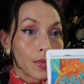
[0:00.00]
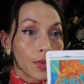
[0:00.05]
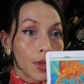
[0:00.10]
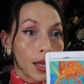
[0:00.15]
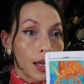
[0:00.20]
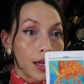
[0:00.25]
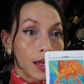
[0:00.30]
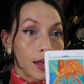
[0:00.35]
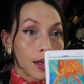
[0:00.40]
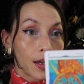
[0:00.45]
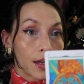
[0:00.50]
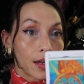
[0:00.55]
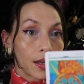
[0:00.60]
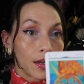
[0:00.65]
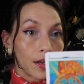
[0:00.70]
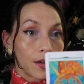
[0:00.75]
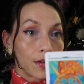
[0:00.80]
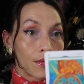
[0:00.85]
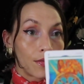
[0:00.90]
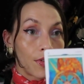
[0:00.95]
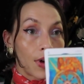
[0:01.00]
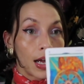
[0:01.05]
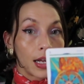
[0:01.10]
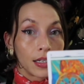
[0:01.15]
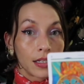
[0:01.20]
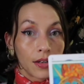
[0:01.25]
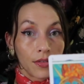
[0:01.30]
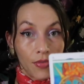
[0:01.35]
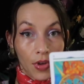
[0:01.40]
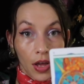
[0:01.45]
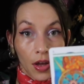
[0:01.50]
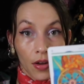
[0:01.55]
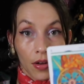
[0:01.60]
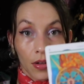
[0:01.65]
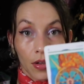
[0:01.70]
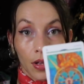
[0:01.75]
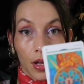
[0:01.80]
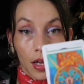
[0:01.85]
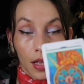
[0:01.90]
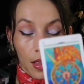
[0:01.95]
like, find a
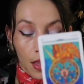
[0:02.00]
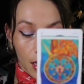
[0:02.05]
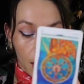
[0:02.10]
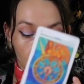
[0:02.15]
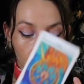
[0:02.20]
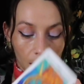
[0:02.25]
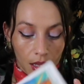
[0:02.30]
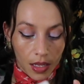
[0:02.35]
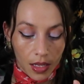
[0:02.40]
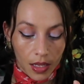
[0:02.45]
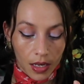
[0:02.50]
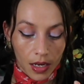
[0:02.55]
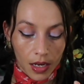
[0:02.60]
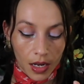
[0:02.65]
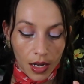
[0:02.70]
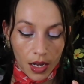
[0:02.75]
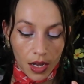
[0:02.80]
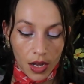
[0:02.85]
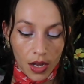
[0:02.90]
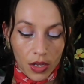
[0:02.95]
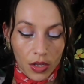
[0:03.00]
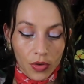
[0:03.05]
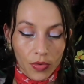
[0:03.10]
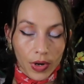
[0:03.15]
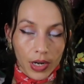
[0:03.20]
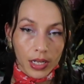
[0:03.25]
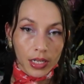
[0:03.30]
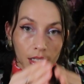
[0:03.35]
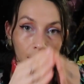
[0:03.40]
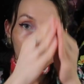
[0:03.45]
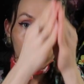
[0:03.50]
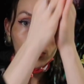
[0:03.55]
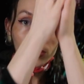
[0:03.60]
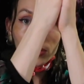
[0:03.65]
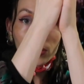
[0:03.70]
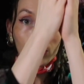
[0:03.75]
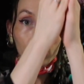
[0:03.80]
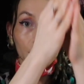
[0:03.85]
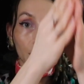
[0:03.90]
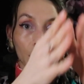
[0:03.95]
veil. I think that you're ready
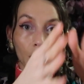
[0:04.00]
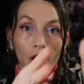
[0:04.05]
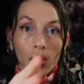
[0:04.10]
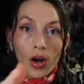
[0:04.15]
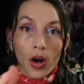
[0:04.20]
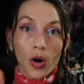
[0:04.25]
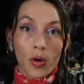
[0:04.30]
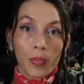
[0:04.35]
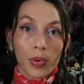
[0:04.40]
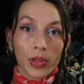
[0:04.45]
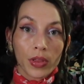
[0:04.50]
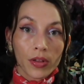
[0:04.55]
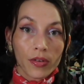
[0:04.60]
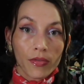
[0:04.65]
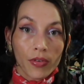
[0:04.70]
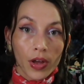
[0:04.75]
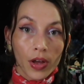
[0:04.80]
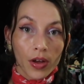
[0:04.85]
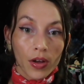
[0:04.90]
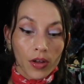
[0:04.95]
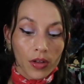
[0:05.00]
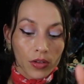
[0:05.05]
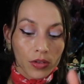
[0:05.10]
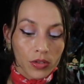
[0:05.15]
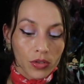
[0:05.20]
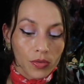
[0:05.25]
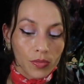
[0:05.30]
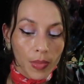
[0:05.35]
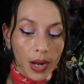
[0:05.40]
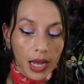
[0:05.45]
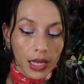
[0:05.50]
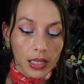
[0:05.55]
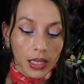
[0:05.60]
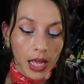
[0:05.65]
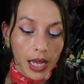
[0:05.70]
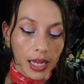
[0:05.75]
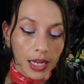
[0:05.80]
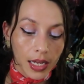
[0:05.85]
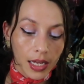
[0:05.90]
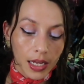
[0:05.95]
to open the veil. You might
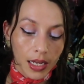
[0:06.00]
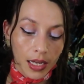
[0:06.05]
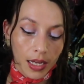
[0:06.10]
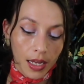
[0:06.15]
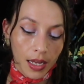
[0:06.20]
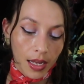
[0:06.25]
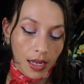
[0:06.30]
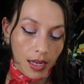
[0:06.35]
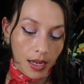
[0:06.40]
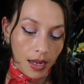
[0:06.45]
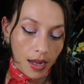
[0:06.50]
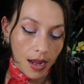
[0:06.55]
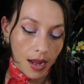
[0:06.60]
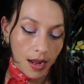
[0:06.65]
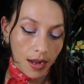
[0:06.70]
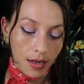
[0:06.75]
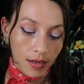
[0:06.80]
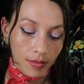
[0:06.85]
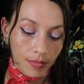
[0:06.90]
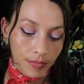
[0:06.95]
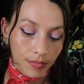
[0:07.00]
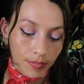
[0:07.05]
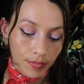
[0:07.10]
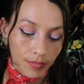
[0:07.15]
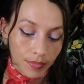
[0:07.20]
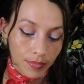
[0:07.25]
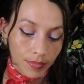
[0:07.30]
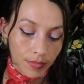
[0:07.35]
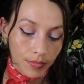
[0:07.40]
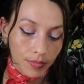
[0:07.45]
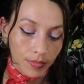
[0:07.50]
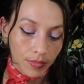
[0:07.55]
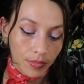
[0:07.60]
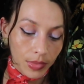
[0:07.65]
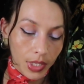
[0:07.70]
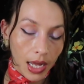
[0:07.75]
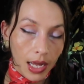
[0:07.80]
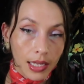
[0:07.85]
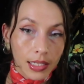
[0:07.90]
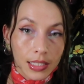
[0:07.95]
like um,
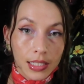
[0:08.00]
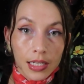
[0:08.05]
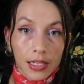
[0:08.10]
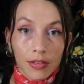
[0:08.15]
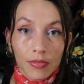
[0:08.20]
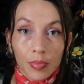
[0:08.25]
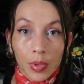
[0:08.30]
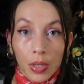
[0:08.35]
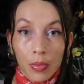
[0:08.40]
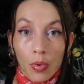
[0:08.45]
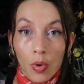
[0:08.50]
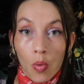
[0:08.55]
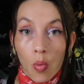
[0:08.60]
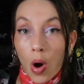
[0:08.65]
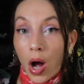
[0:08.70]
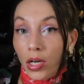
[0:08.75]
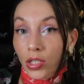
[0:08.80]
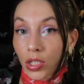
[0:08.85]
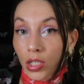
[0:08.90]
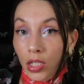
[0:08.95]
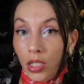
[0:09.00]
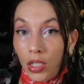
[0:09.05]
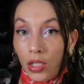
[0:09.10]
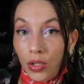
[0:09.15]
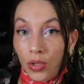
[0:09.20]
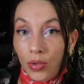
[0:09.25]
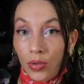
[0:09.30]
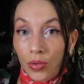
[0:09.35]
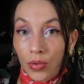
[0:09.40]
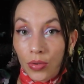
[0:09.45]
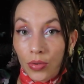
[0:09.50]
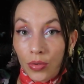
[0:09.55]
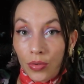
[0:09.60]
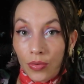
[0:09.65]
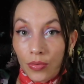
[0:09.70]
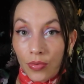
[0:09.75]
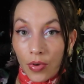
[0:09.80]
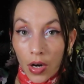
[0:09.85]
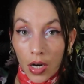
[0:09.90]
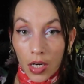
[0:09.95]
the idea of people watching you
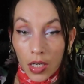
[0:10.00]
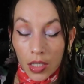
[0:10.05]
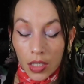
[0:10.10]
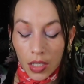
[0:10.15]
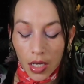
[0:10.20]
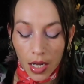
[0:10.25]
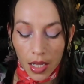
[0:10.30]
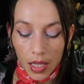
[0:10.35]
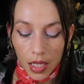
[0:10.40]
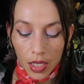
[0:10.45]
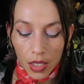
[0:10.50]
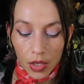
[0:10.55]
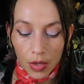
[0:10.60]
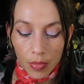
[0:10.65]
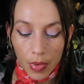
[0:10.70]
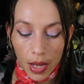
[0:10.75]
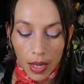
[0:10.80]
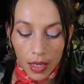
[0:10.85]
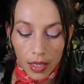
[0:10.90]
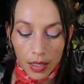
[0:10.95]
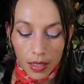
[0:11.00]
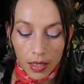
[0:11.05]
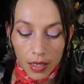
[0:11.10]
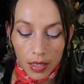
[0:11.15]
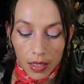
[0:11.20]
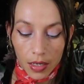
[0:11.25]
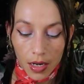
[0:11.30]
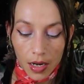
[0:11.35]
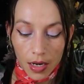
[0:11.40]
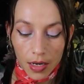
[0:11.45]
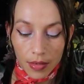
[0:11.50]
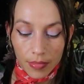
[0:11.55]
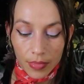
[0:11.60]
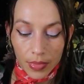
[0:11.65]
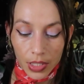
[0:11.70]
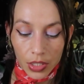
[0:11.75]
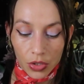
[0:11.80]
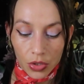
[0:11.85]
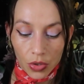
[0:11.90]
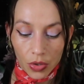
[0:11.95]
fuck. I think you might um,
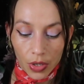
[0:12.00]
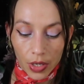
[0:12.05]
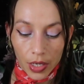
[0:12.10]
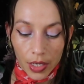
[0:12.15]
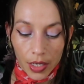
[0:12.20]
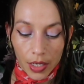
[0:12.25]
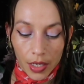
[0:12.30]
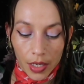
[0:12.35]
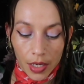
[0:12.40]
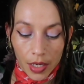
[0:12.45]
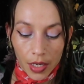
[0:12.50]
enjoy,